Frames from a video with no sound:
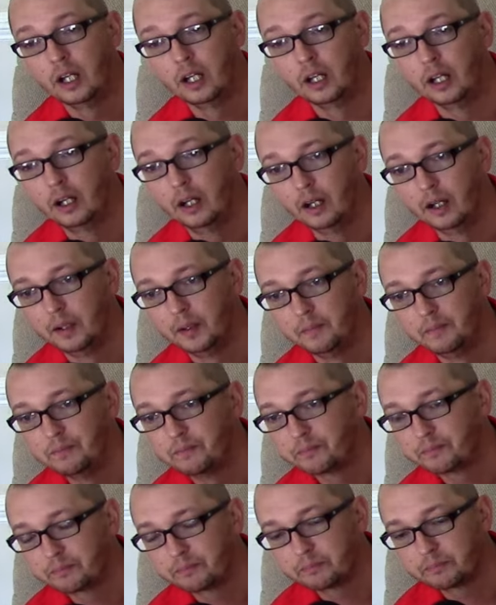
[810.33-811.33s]
Other
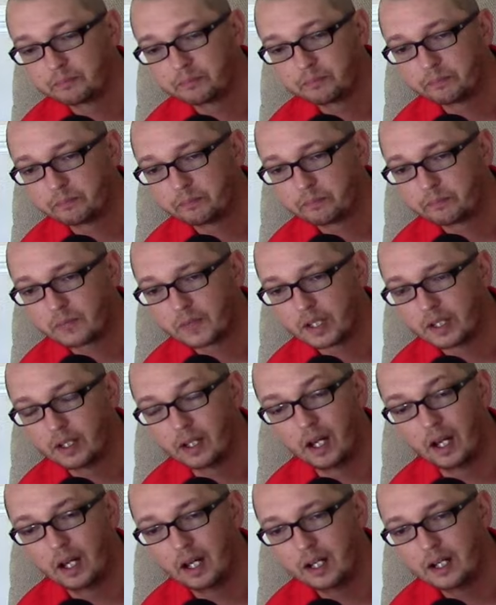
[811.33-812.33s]

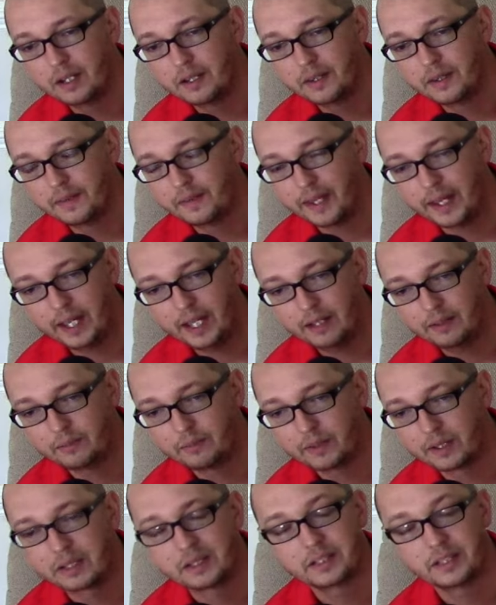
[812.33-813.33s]
than that,
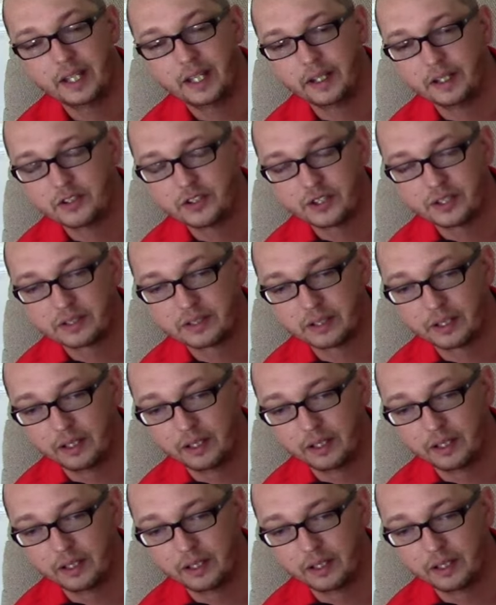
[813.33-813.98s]
like I said, it's just